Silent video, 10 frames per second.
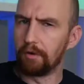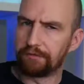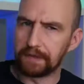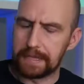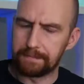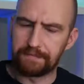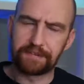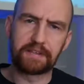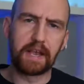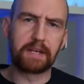hopefully
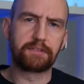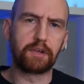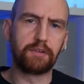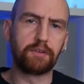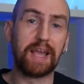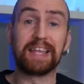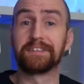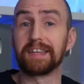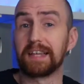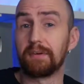this guide is going to
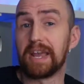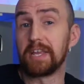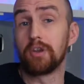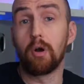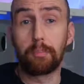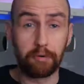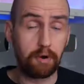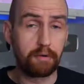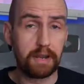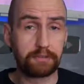accelerate your
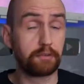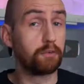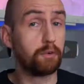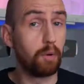progress to